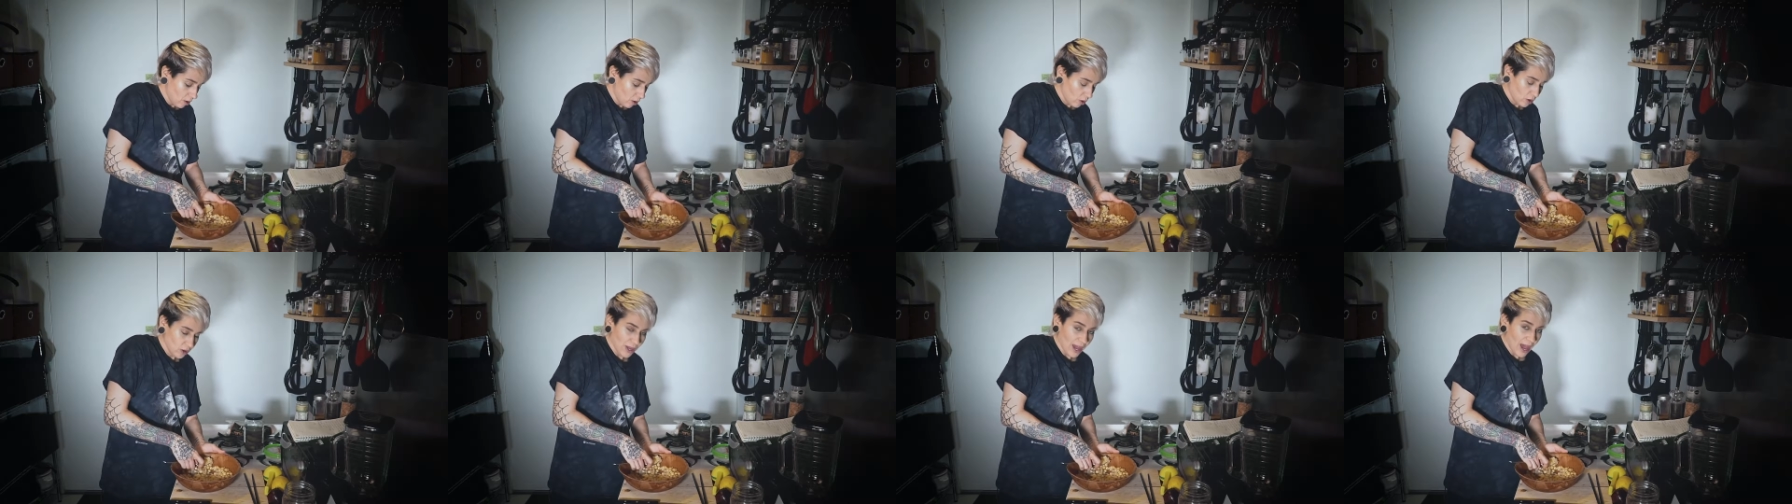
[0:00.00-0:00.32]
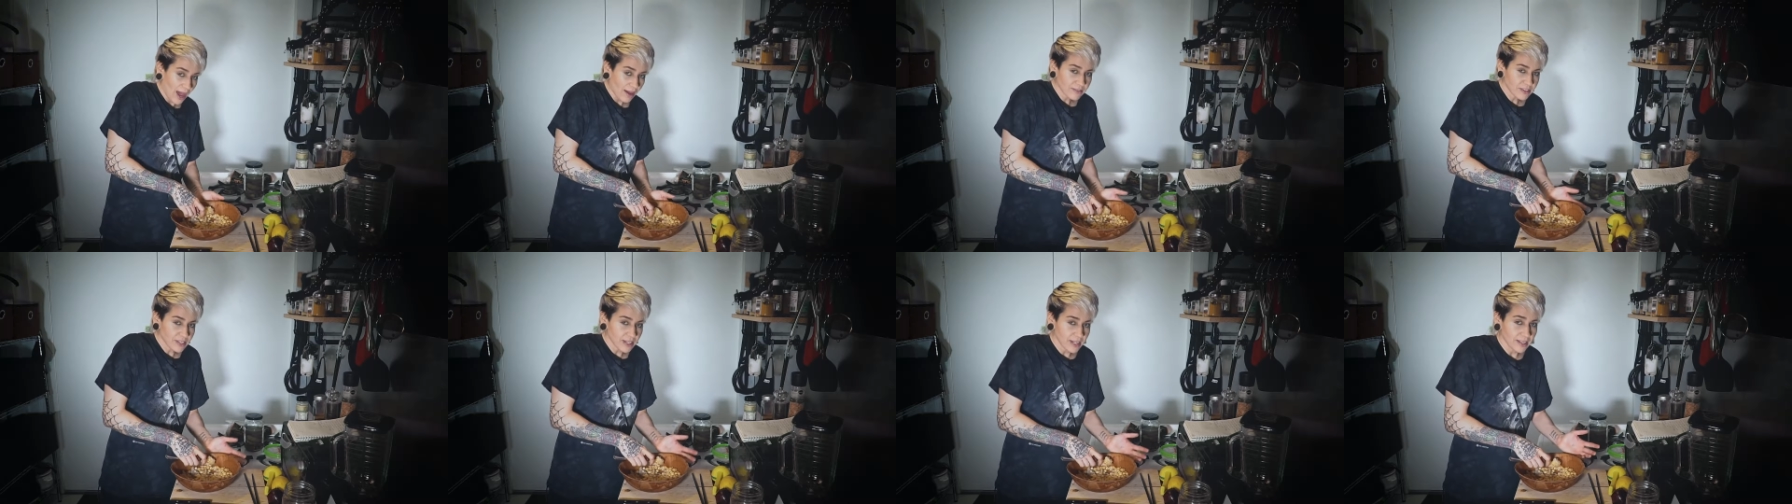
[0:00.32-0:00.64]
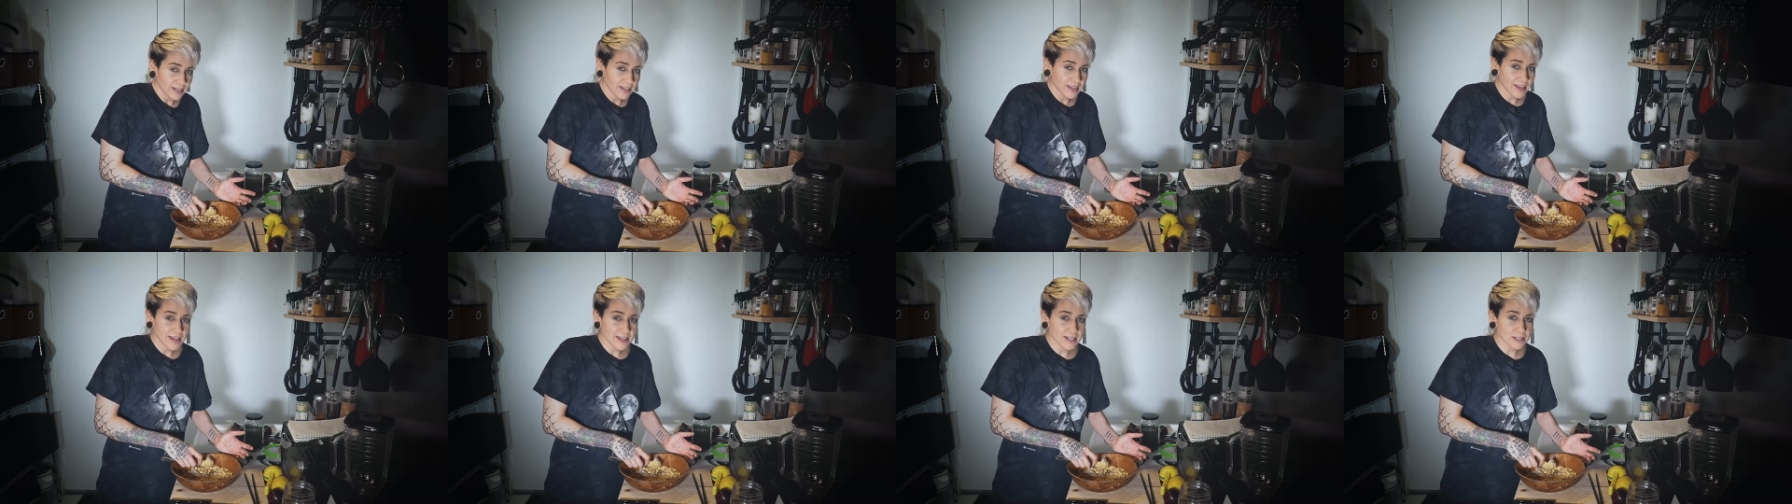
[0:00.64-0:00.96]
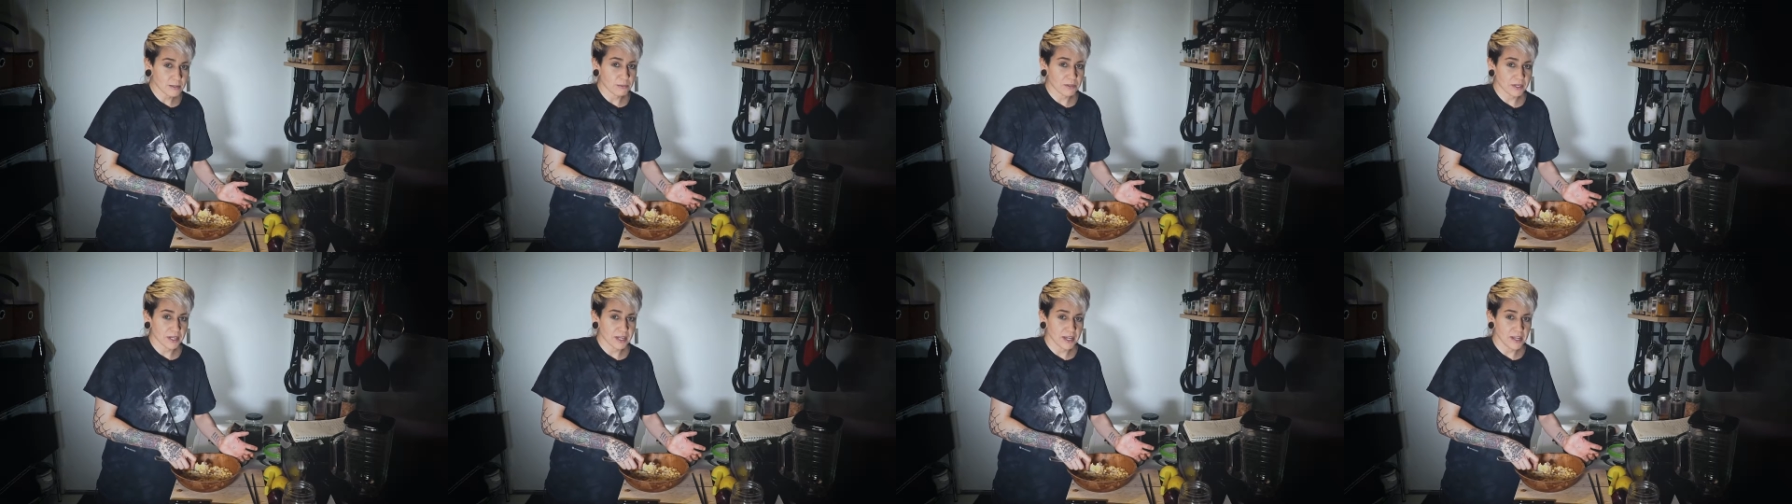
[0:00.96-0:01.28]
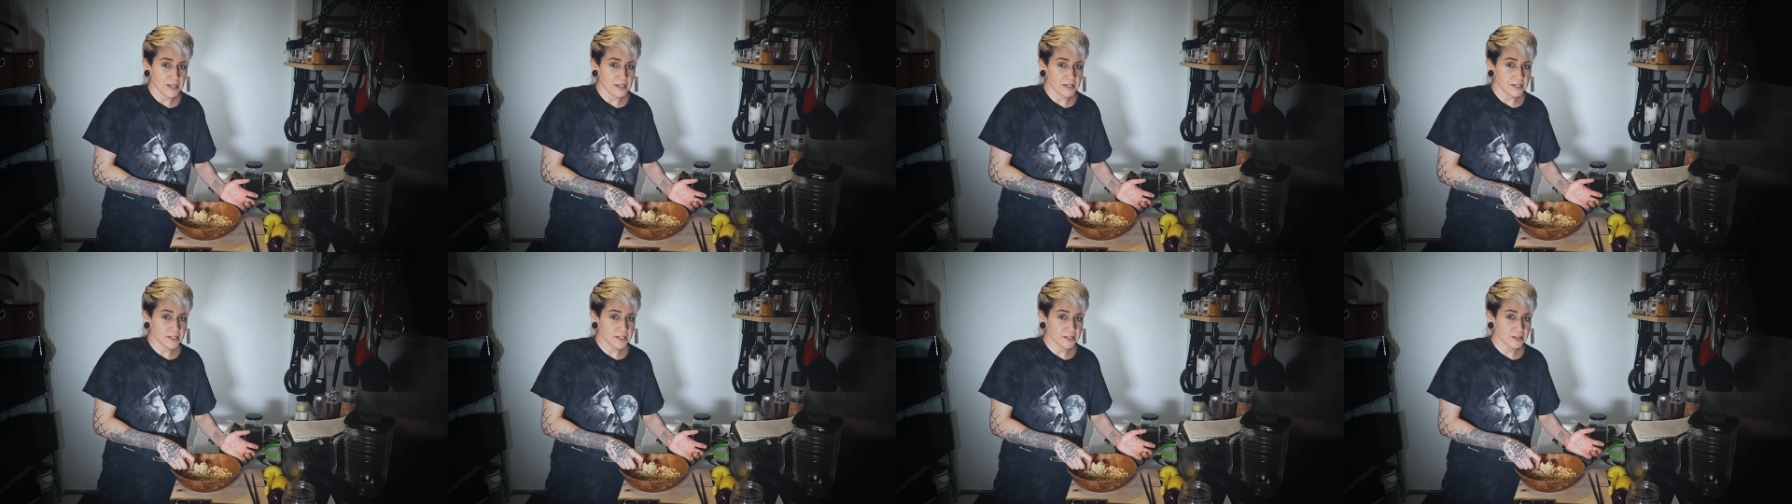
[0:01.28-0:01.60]
well, you have to eat this
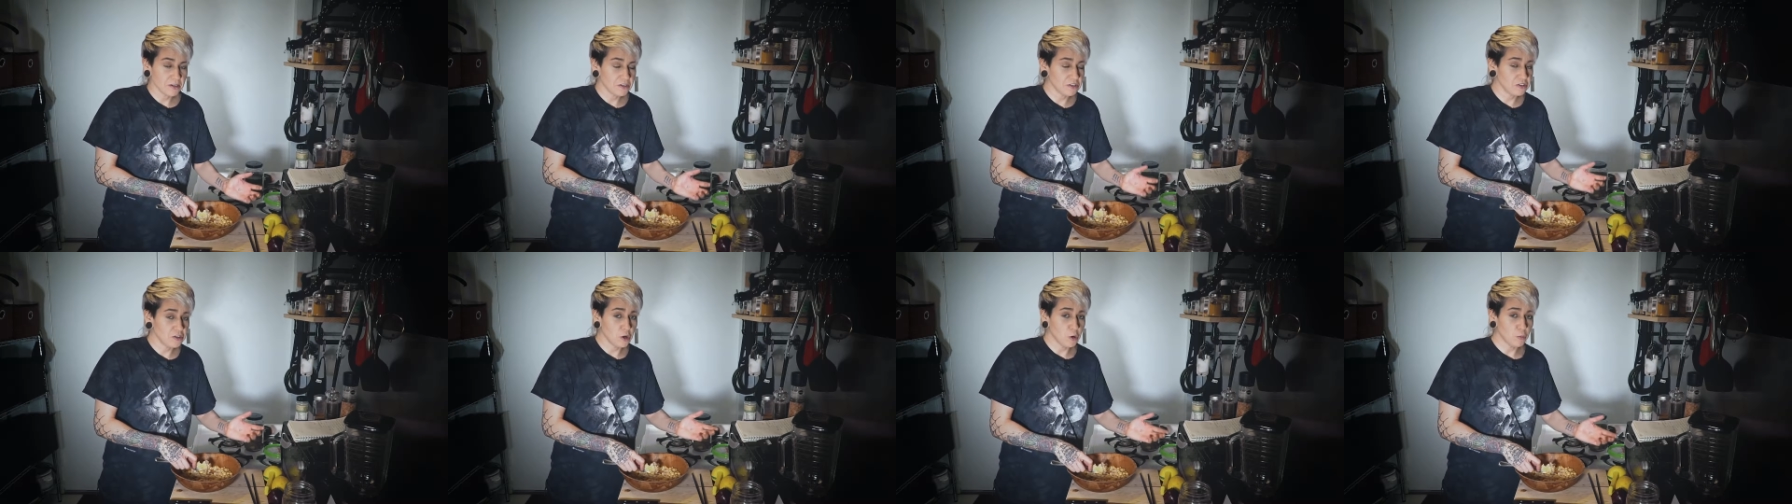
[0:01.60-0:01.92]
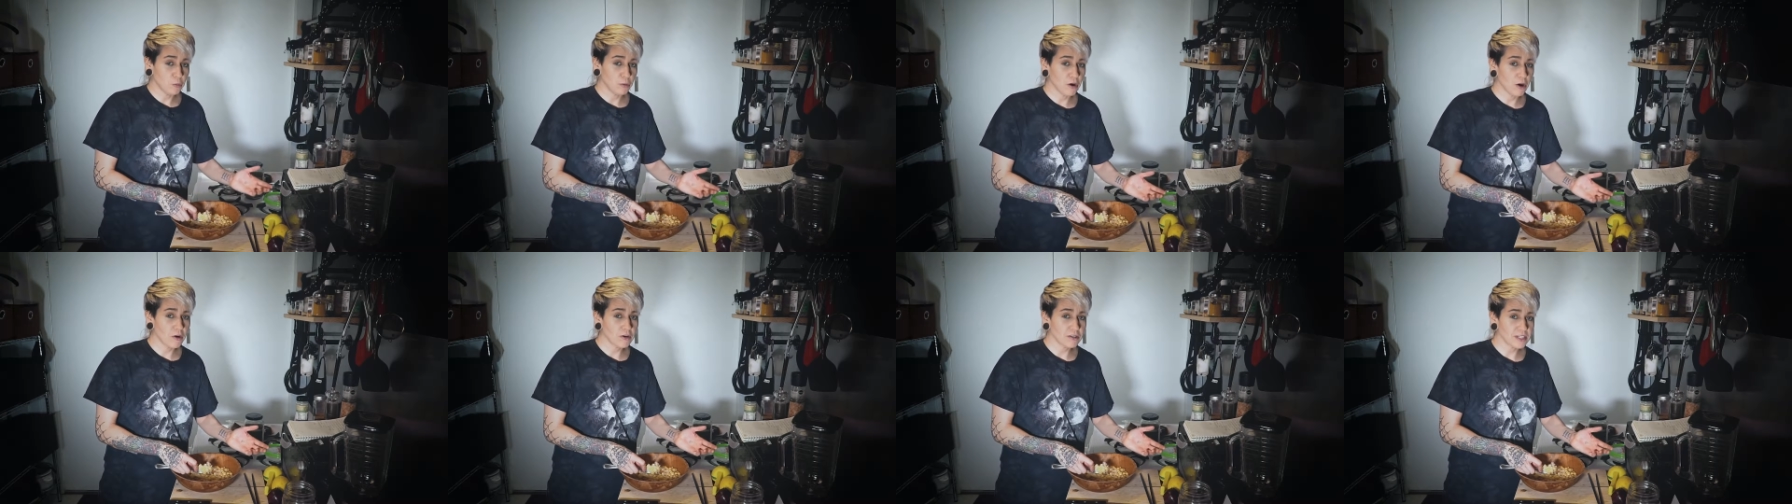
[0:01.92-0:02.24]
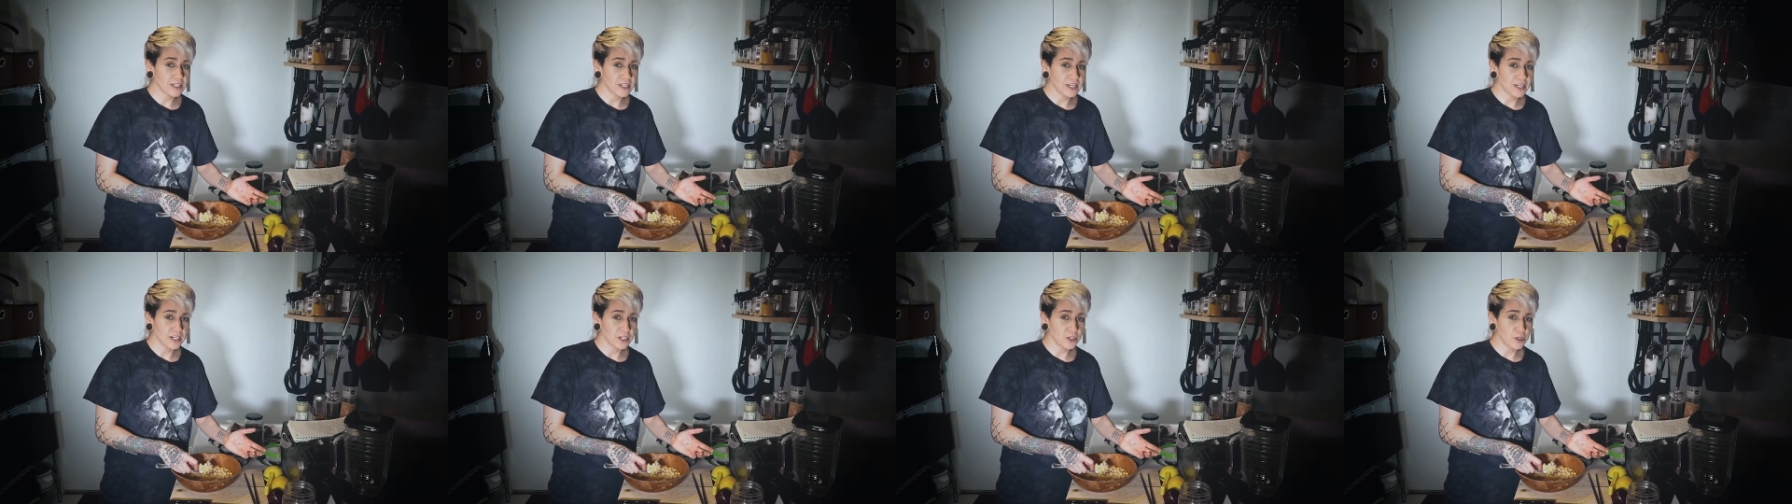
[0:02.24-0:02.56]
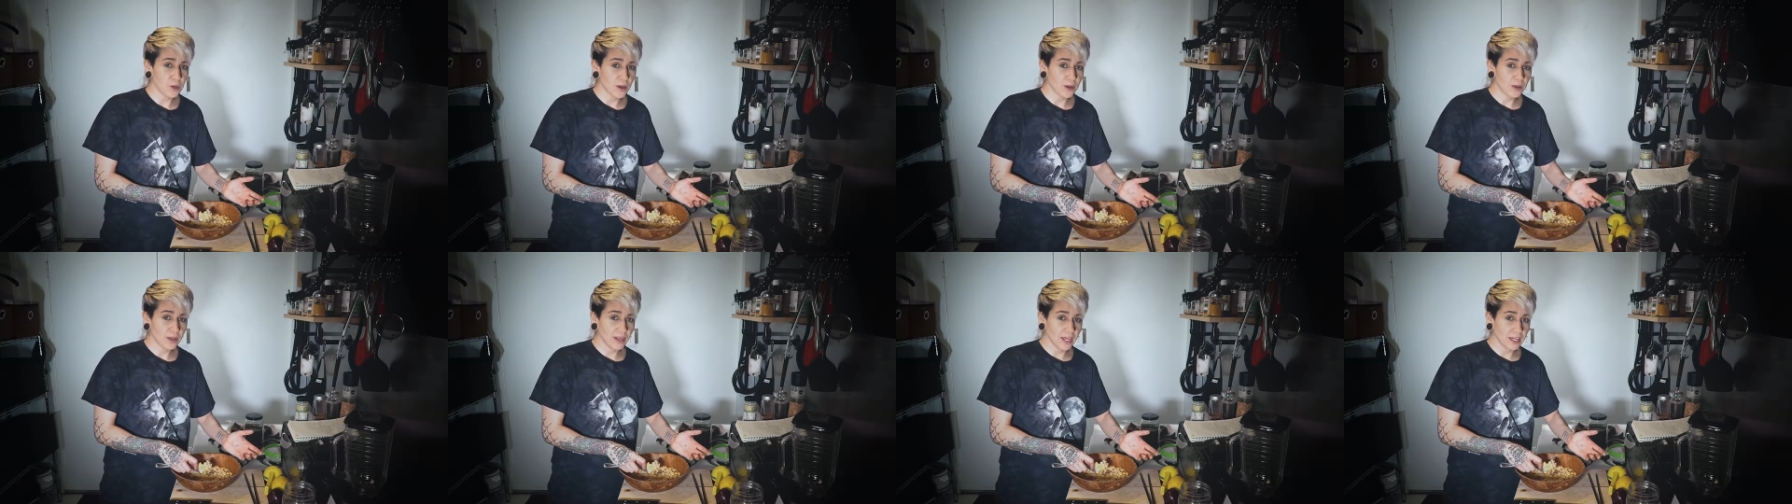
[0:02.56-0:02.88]
because there's no protein.